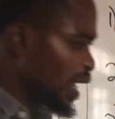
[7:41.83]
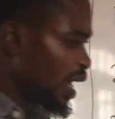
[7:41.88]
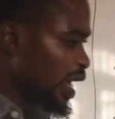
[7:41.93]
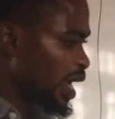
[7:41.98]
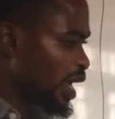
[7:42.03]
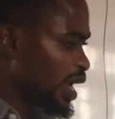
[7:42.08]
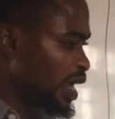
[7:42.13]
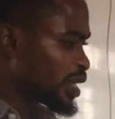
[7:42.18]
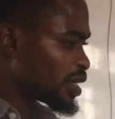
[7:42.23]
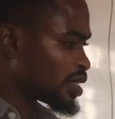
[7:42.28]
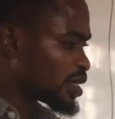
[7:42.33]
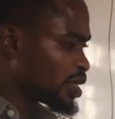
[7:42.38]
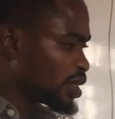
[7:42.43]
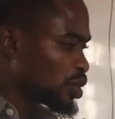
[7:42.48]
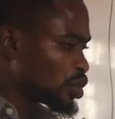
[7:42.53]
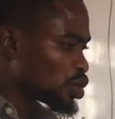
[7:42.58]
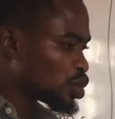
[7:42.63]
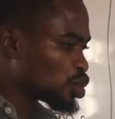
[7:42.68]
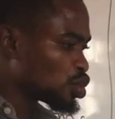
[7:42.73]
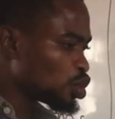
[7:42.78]
is
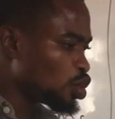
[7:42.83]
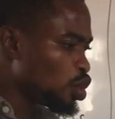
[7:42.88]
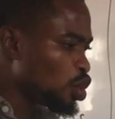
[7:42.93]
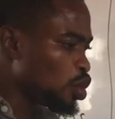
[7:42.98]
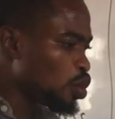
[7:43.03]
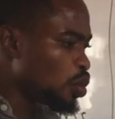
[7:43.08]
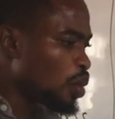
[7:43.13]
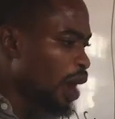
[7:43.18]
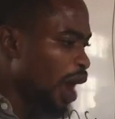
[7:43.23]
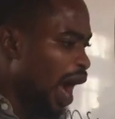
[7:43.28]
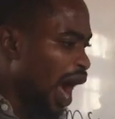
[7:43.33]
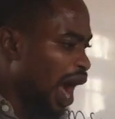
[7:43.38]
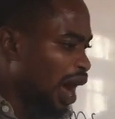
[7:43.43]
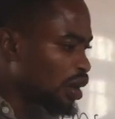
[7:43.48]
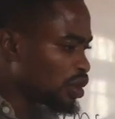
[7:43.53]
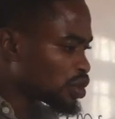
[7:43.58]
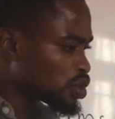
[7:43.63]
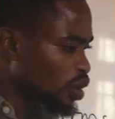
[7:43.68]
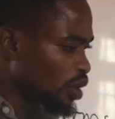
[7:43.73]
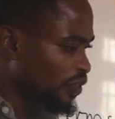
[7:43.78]
2
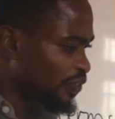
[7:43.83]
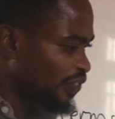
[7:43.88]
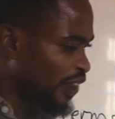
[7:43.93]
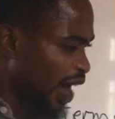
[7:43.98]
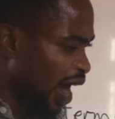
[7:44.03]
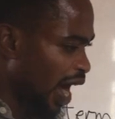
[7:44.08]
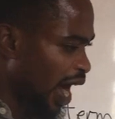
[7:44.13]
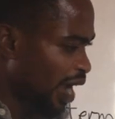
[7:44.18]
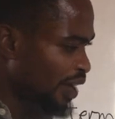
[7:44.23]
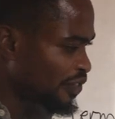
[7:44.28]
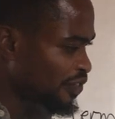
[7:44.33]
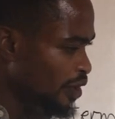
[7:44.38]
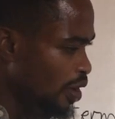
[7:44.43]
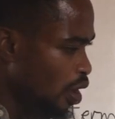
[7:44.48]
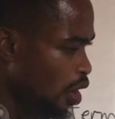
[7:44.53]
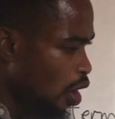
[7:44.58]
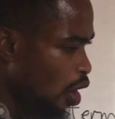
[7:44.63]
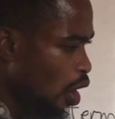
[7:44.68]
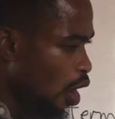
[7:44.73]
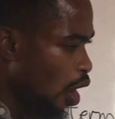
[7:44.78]
out of 5,
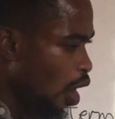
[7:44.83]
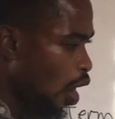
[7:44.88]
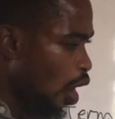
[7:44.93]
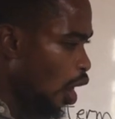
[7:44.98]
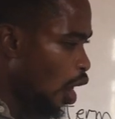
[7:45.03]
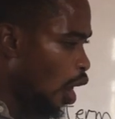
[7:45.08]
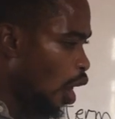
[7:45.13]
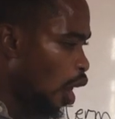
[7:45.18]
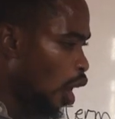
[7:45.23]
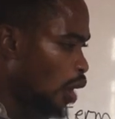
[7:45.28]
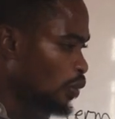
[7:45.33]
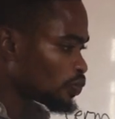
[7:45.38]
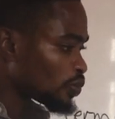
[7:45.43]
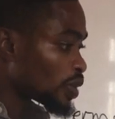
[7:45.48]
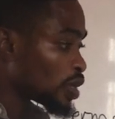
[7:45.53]
or